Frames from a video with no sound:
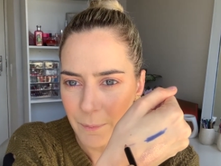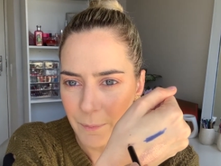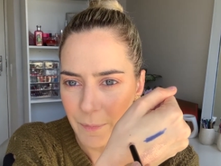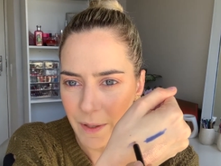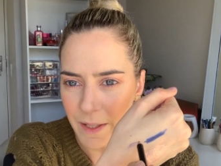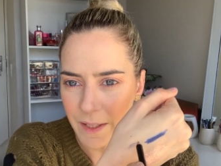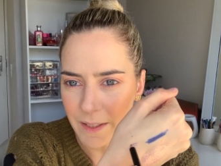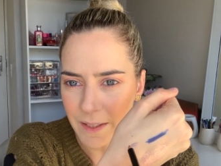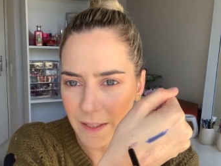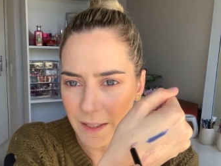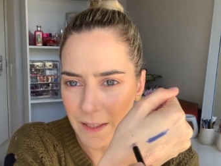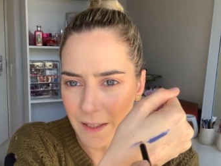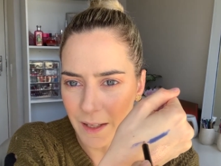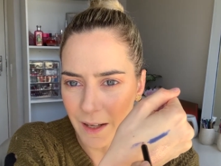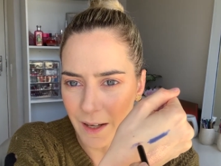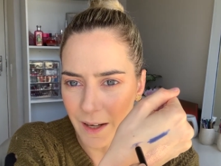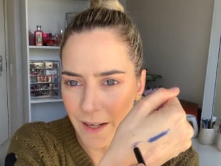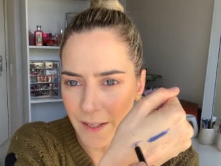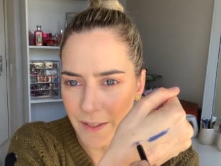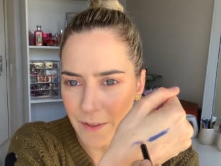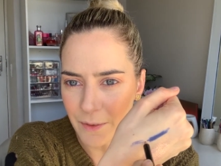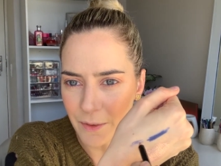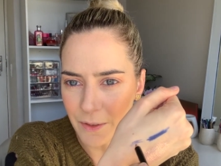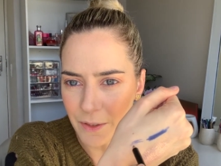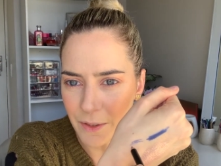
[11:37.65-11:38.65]
make a
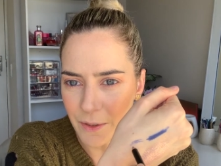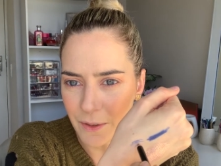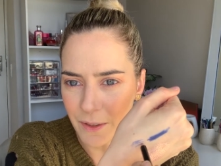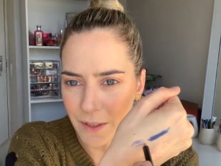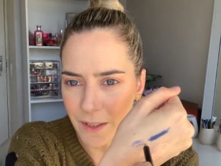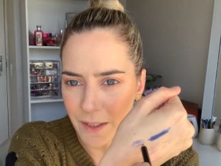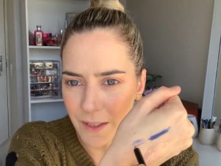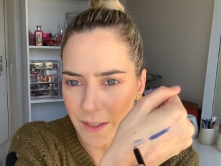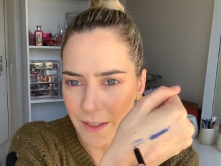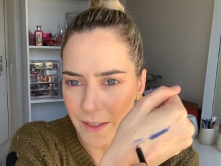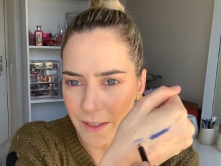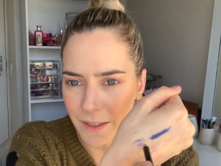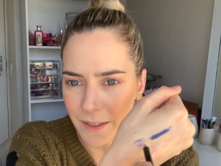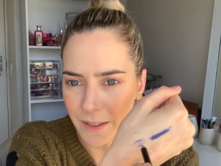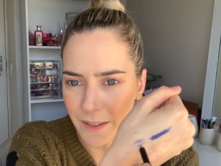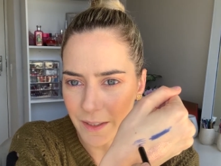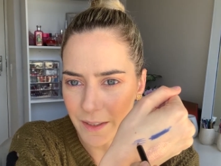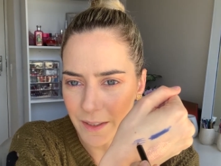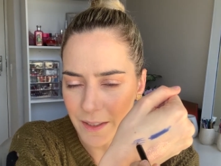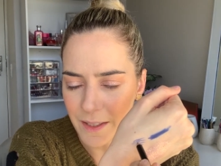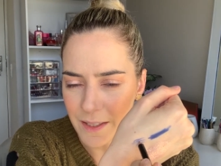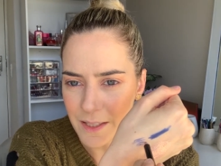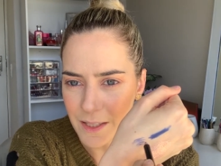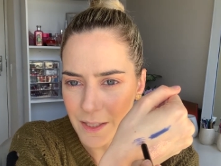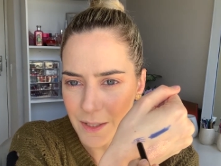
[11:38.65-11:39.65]
line on your eye,
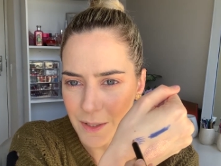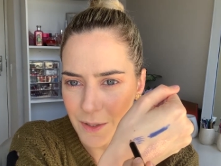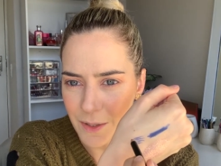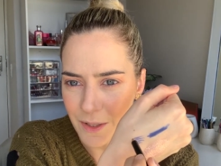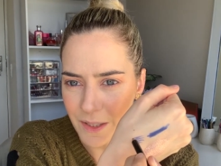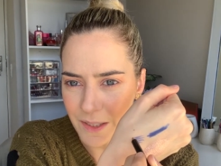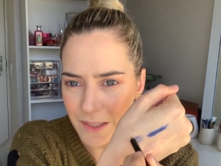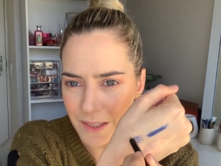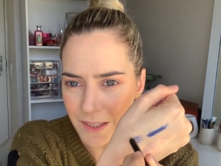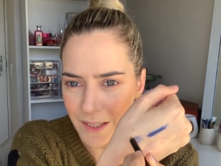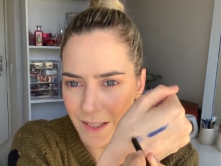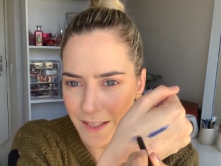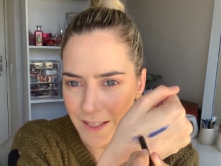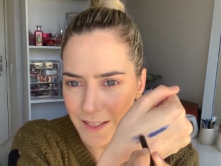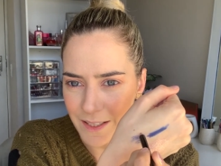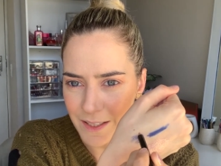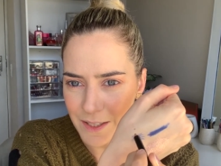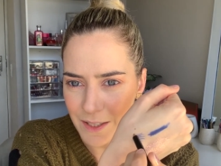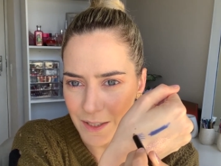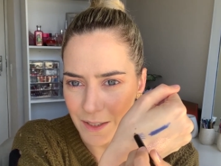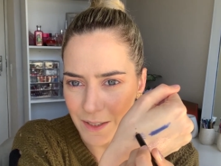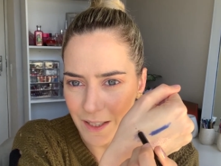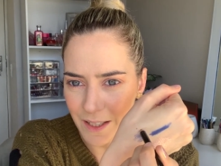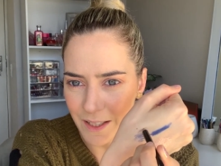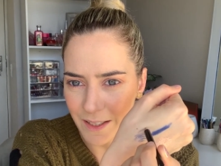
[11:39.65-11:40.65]
it's not going
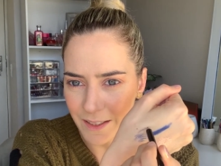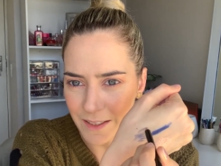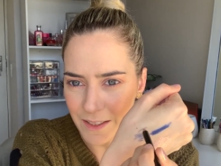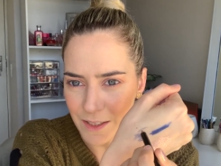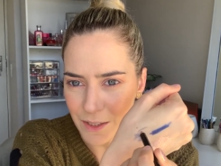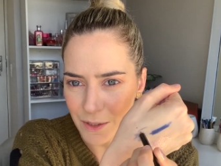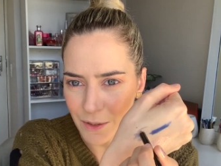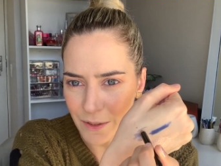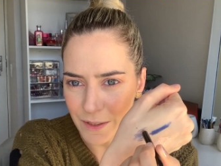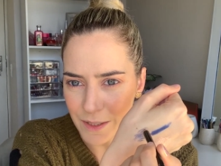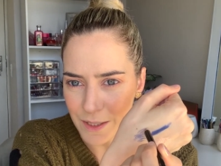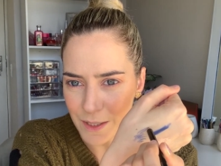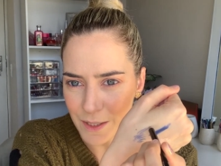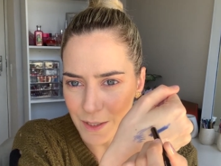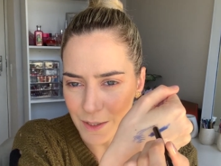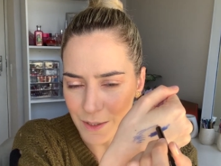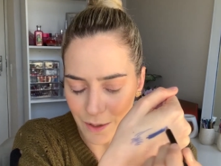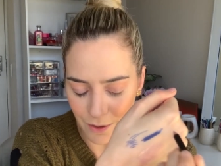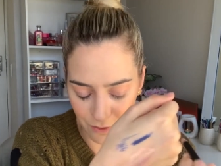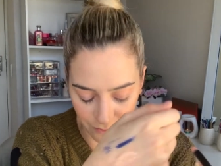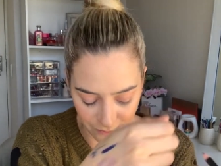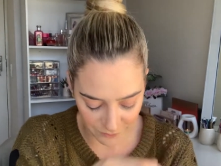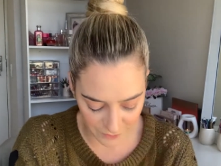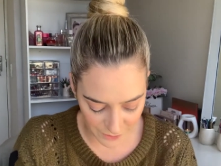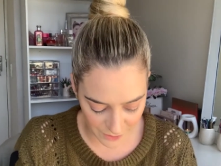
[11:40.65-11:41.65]
to like, it's not
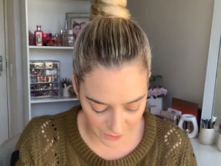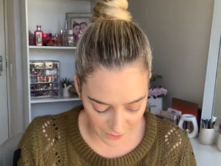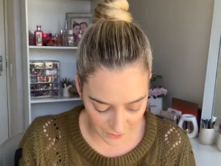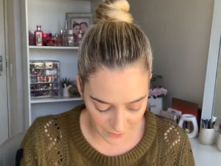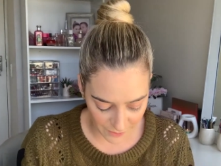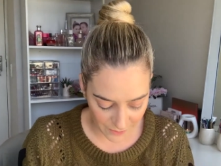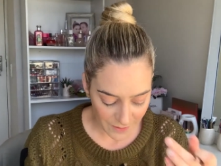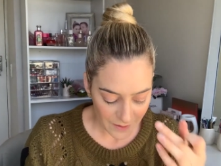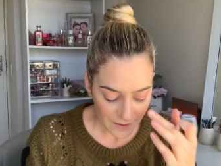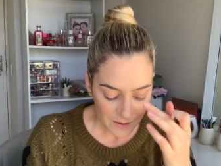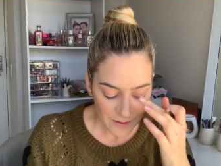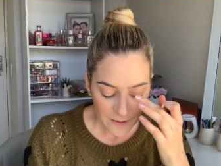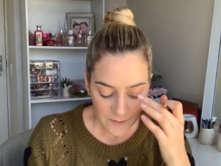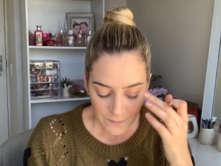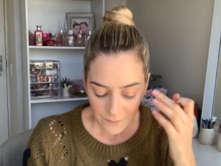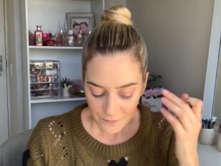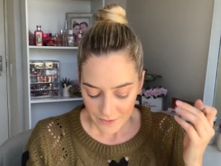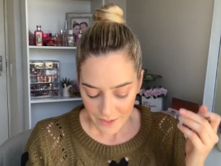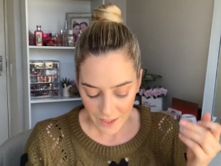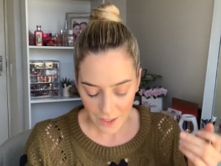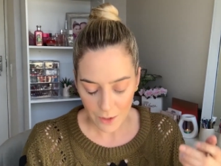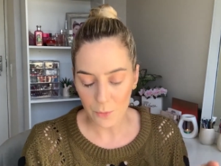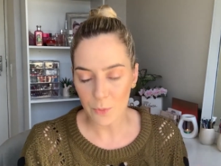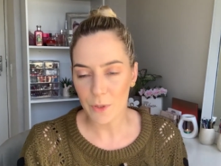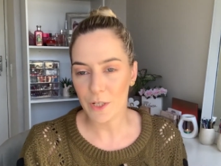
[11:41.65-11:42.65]
soft, so
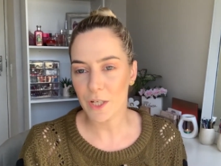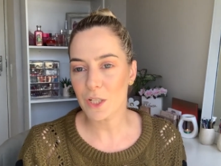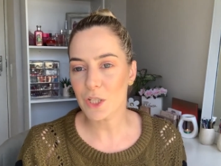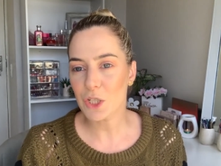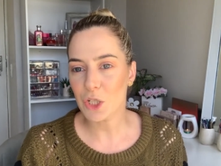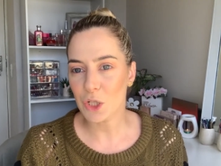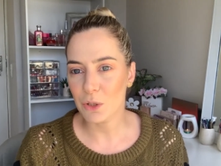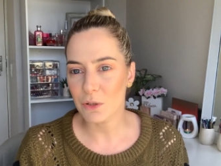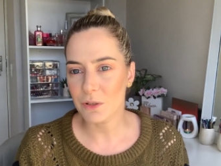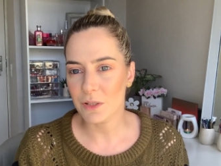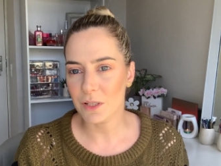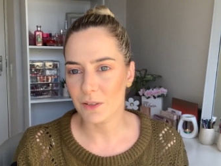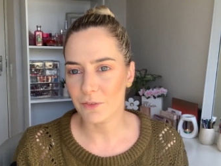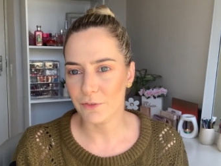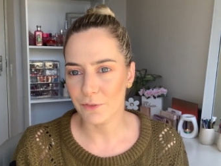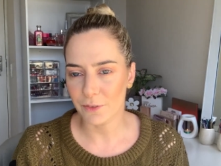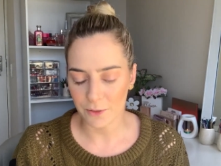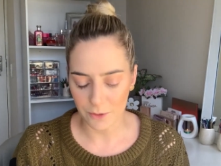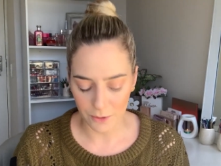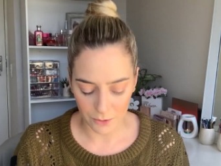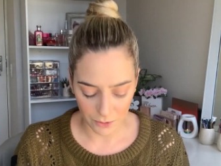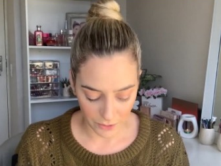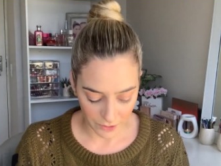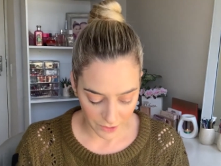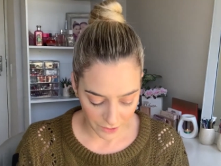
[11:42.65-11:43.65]
I wouldn't use it
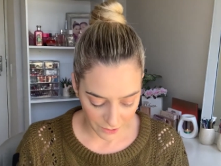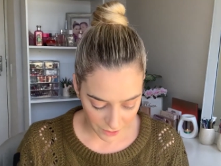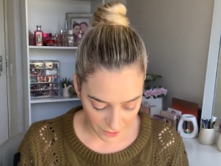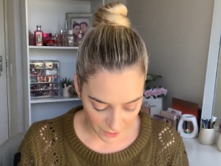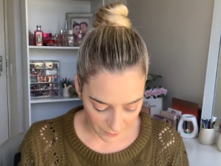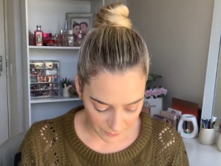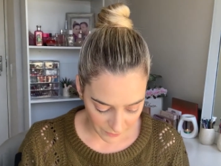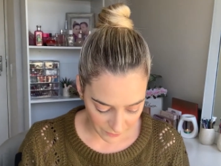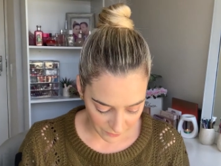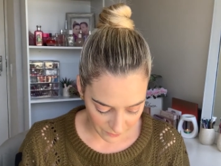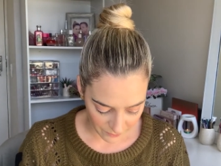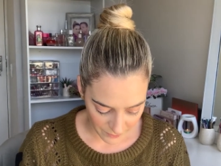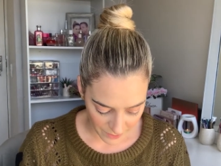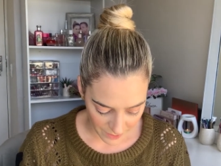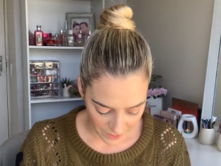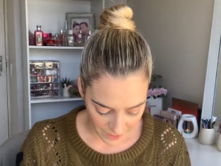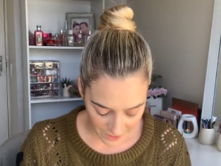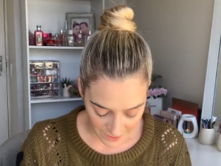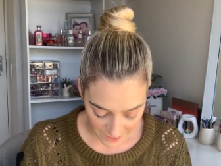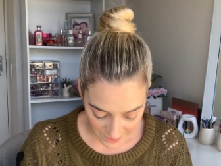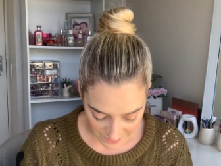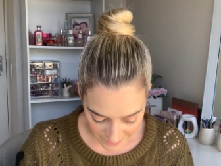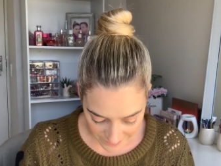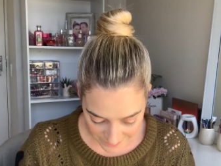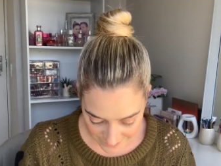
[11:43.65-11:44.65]
for the top of my
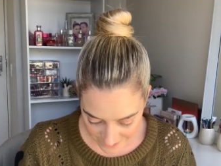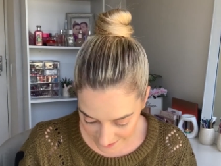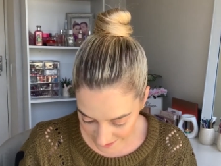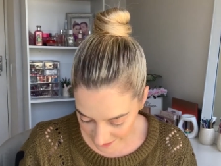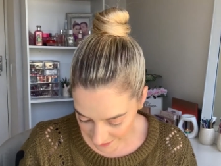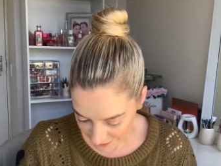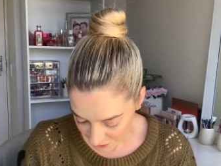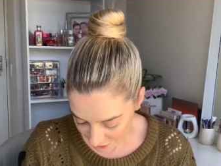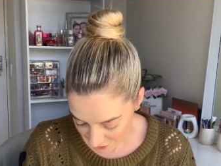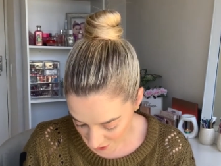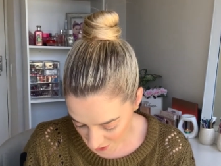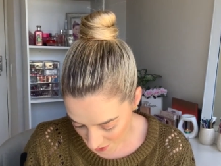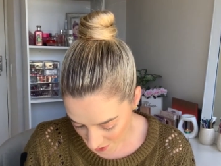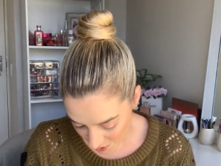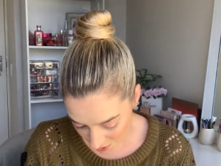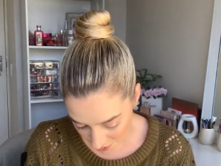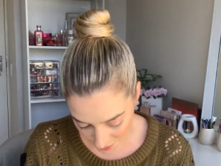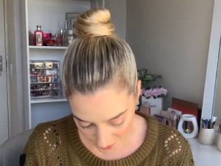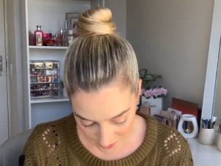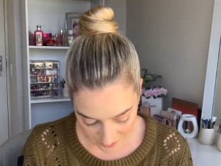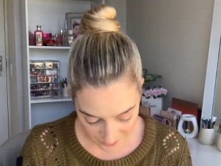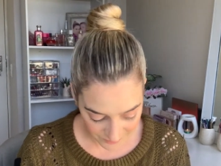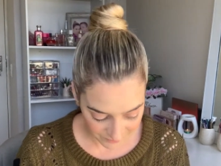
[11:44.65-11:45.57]
eye. See,